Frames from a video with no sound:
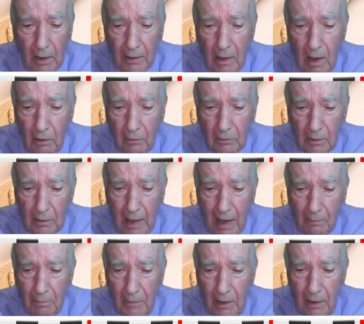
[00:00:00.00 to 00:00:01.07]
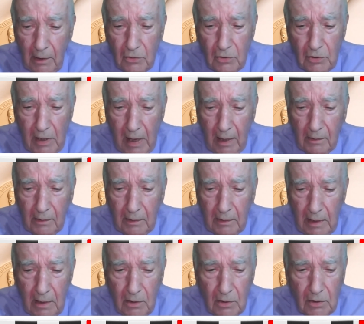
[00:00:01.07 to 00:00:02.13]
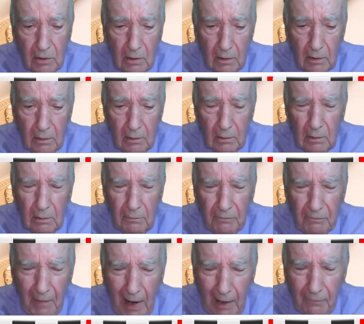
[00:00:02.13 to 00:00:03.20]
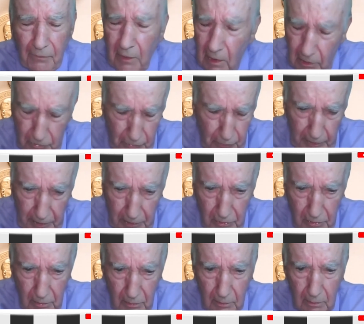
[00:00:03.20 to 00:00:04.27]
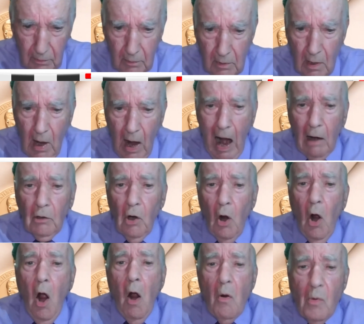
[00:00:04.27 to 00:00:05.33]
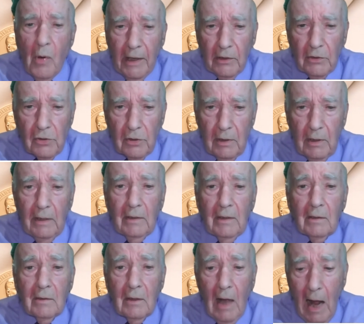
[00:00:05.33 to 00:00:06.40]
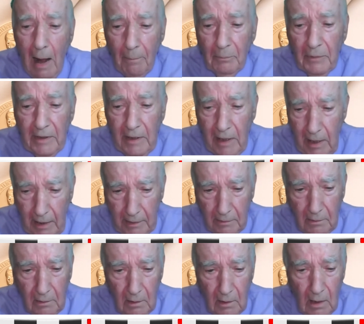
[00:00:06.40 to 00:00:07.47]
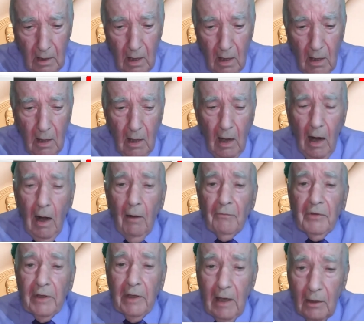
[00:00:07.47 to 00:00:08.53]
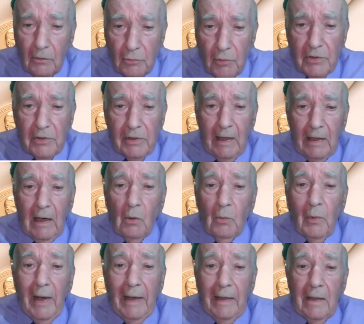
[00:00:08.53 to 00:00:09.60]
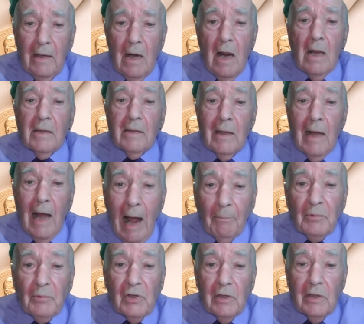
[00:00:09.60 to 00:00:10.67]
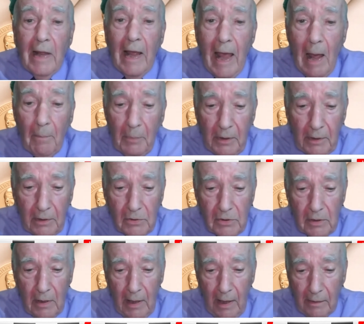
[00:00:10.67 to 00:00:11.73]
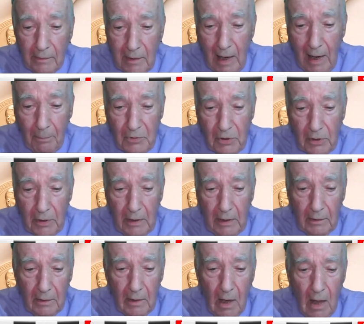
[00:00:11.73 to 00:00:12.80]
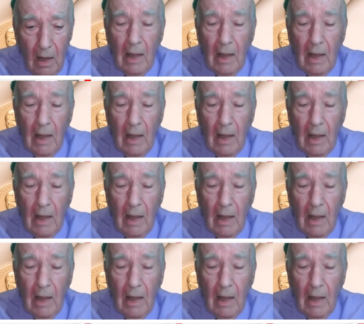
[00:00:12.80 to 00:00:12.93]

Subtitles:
Now, that means that these 5 countries are always in the top 10 of the countries that are rated tops in happiness and tops in